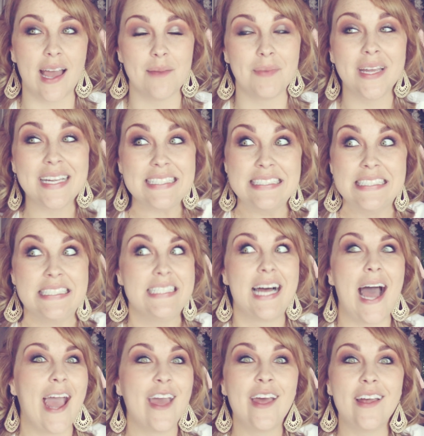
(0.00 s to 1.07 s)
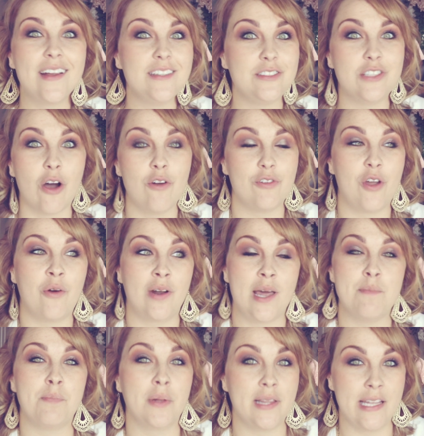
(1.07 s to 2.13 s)
I don't know what
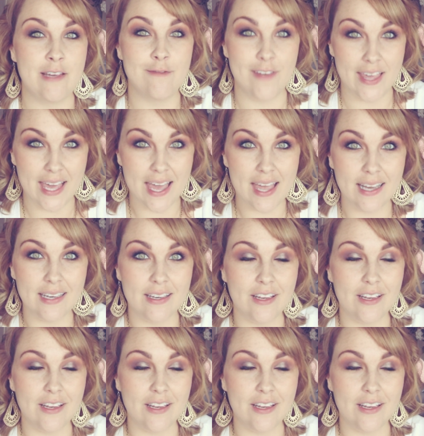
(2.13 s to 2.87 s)
I'm believing in.